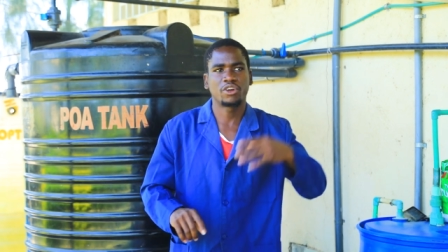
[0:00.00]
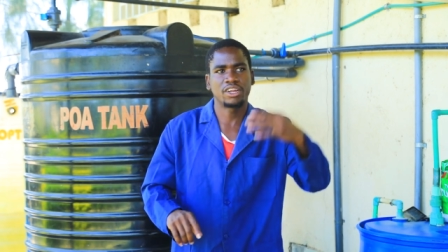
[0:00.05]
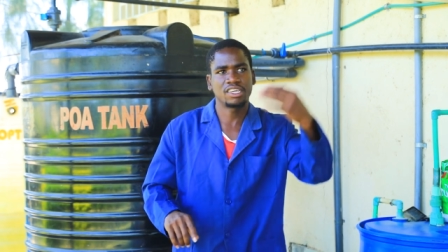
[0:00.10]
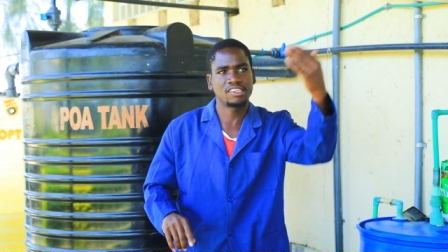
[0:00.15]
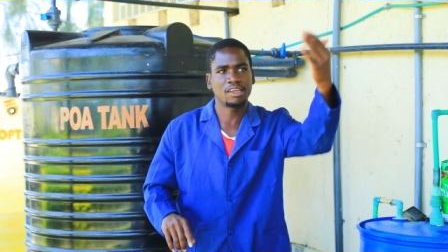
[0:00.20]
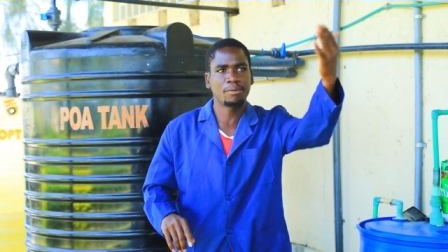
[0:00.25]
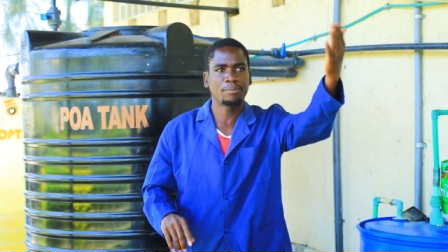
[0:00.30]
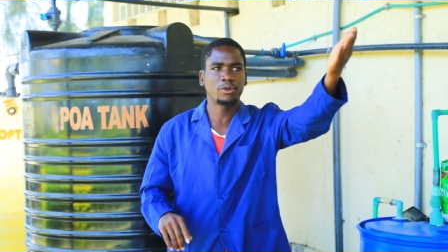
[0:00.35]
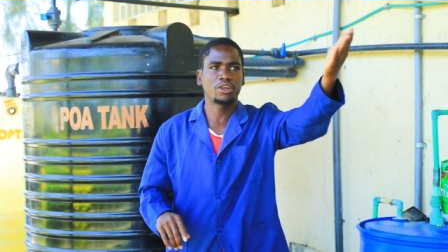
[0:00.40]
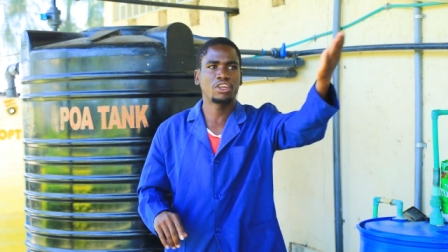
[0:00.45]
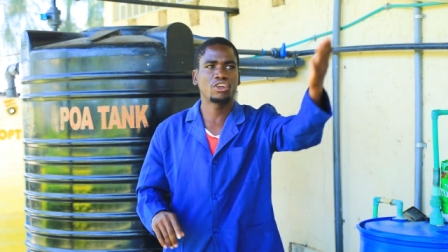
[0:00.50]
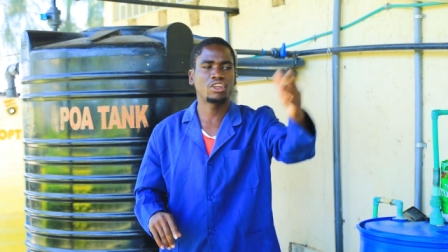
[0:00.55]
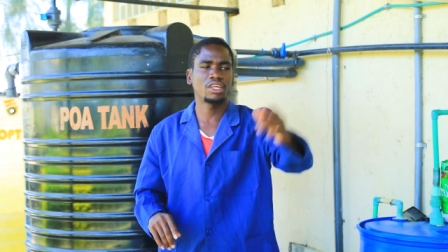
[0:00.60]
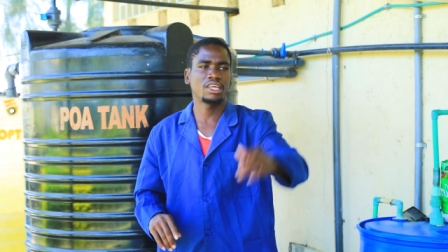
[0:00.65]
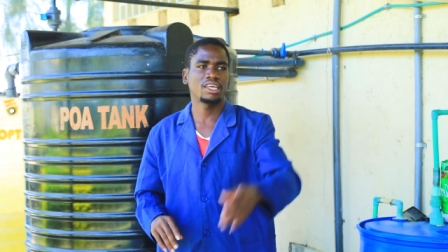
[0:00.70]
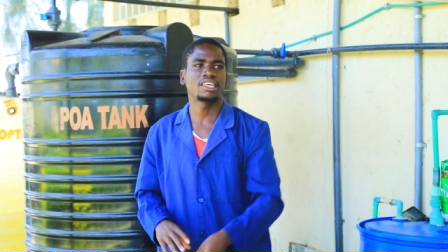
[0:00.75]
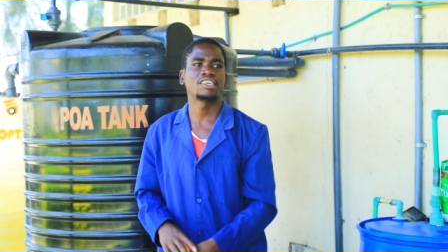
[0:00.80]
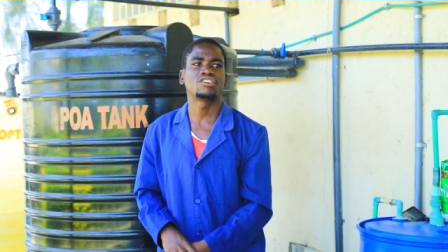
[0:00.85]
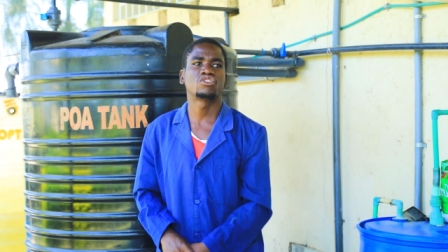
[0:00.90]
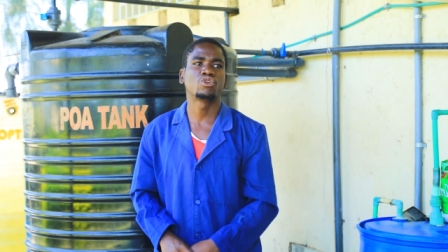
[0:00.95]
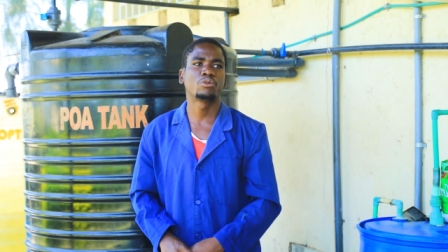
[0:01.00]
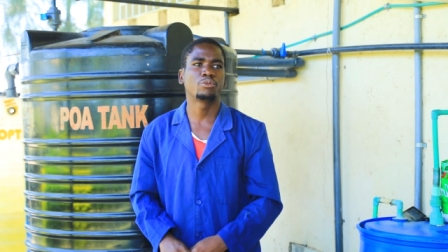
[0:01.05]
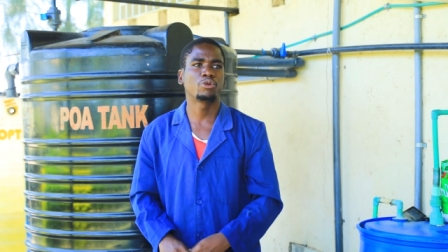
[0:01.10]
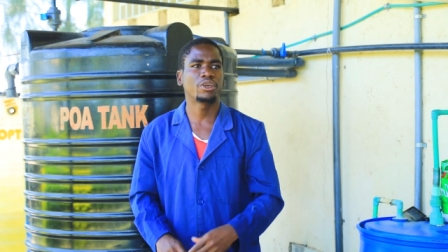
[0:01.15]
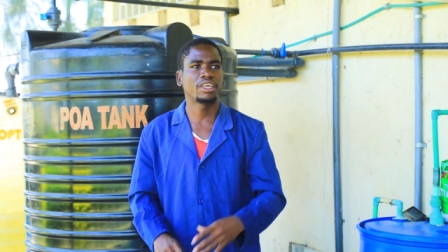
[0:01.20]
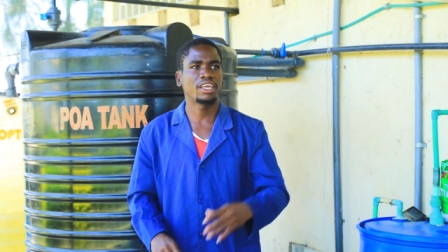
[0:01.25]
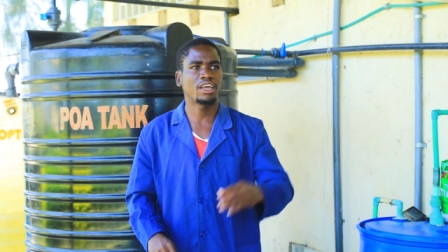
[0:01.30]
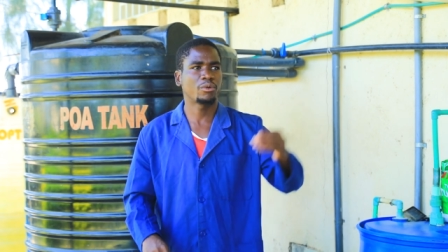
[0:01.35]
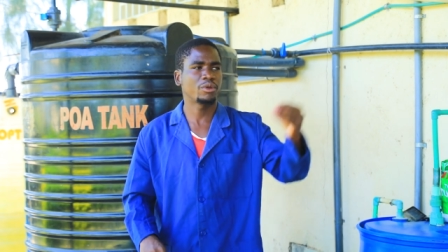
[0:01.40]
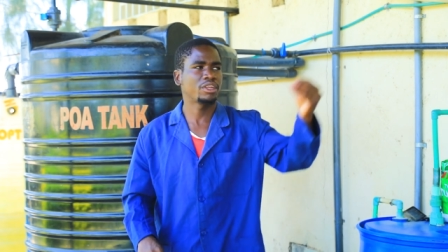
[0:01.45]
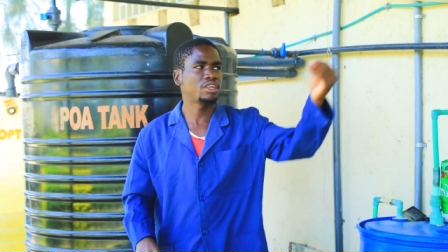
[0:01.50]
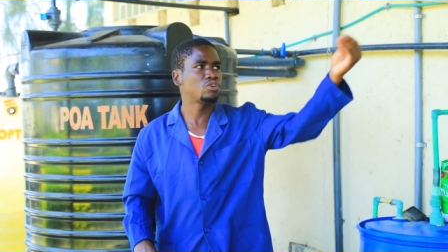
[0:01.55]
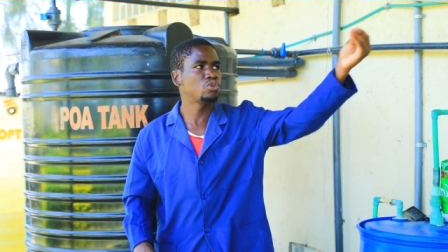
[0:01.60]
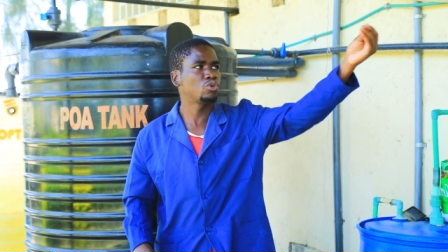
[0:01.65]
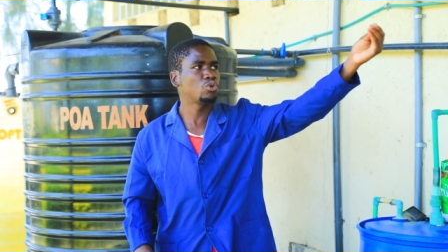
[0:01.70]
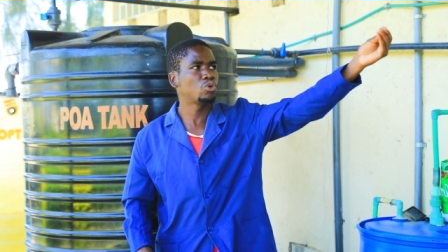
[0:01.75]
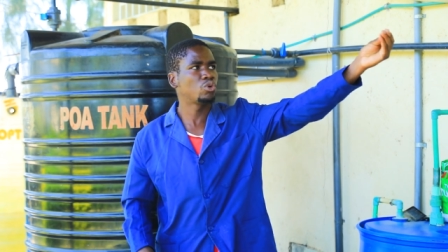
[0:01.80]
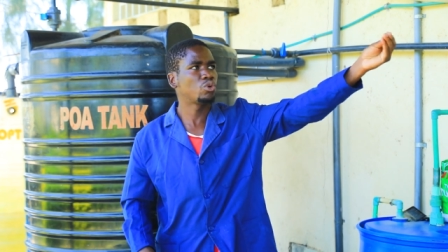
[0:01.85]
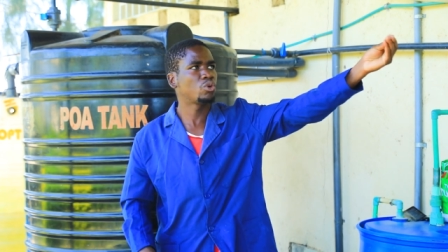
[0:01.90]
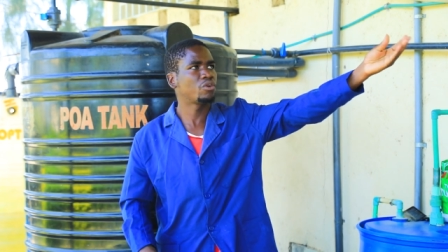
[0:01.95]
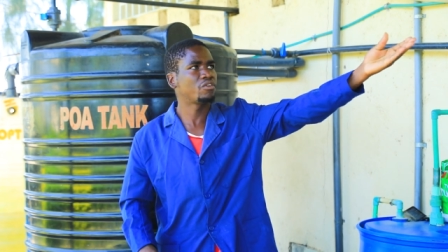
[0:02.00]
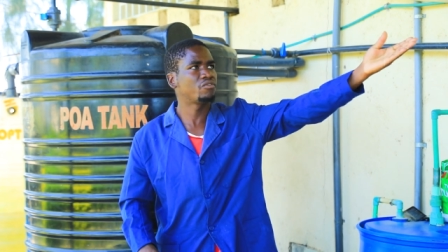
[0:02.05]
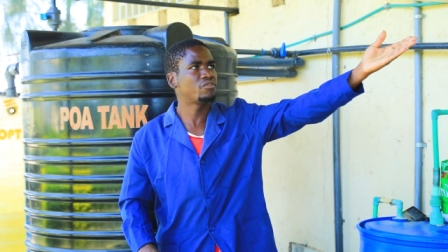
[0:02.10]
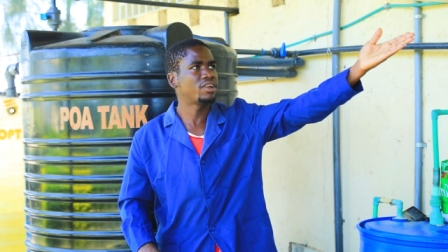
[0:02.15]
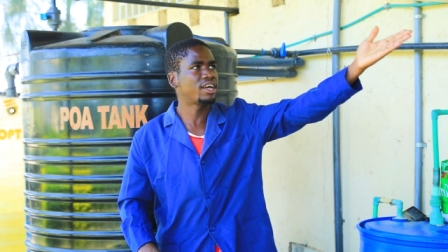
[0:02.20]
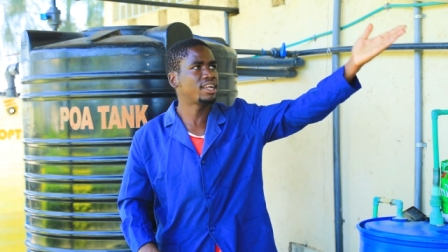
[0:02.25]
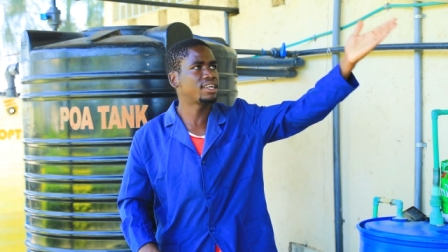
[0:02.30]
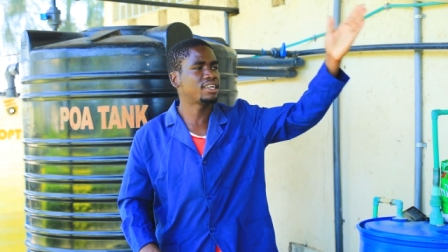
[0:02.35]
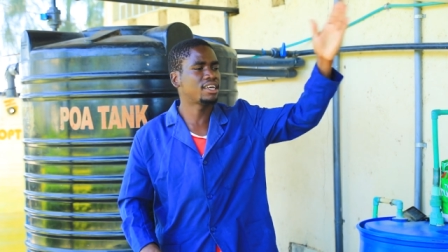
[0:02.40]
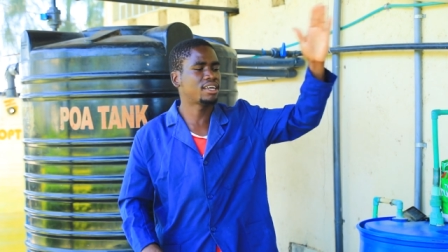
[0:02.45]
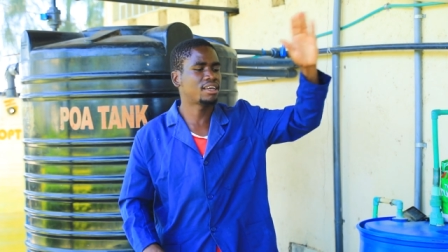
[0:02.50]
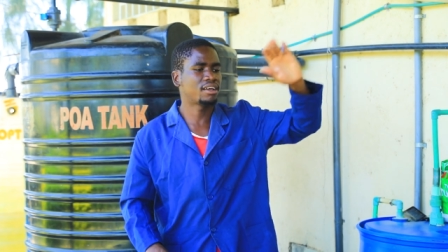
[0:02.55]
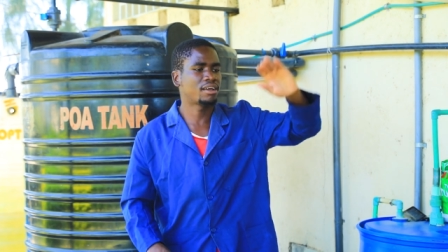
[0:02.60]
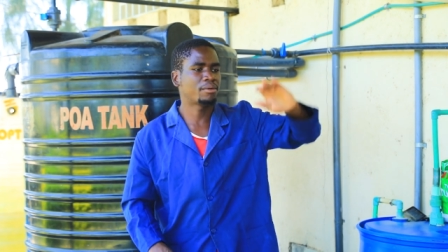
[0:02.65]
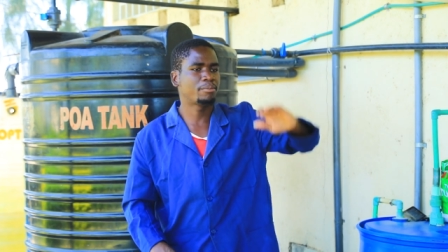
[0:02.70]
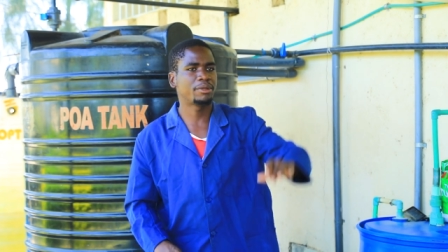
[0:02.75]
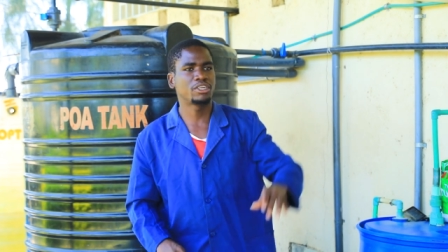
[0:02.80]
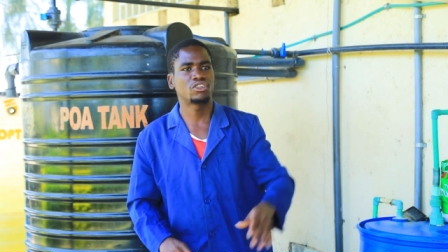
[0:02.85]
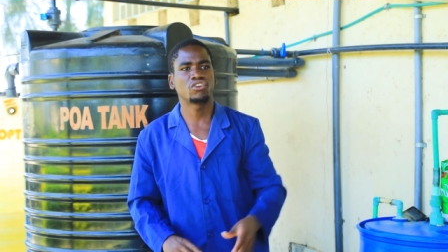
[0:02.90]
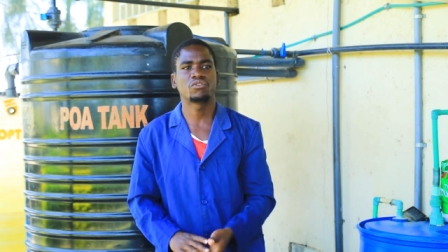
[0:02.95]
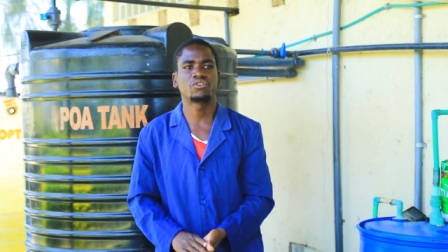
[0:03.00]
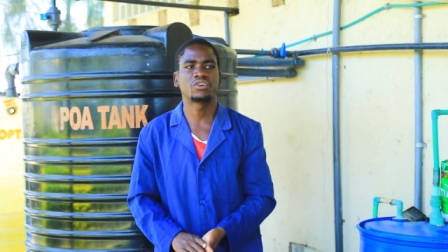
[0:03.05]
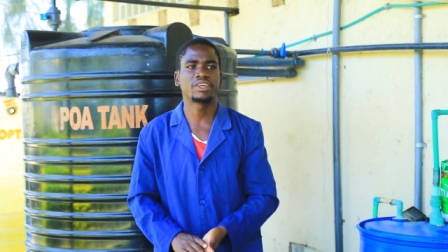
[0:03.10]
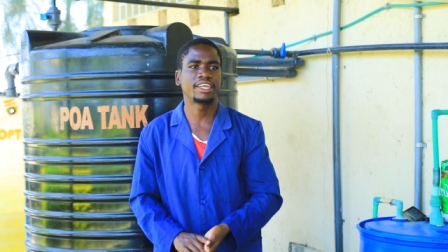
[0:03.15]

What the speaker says: for example, in the Kisumu here, we've done a bit of